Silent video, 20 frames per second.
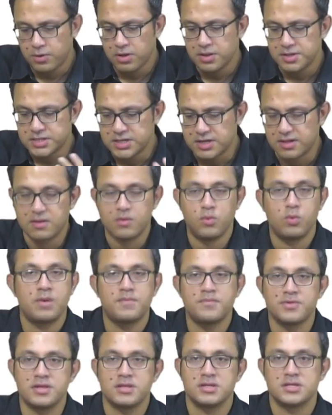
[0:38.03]
politics of
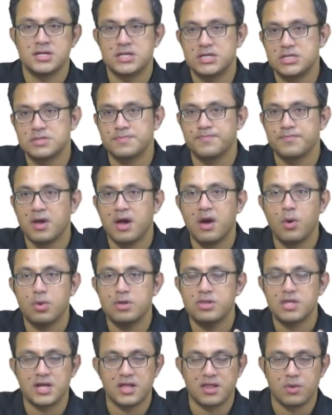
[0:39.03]
representation, how
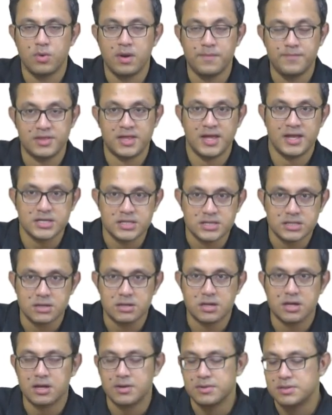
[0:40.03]
are things represented
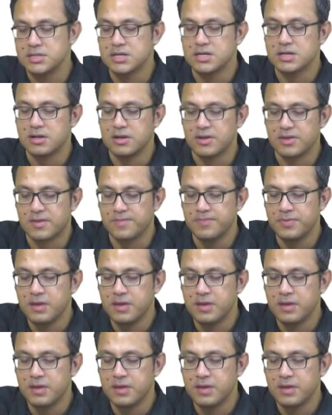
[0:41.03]
in Heart of Darkness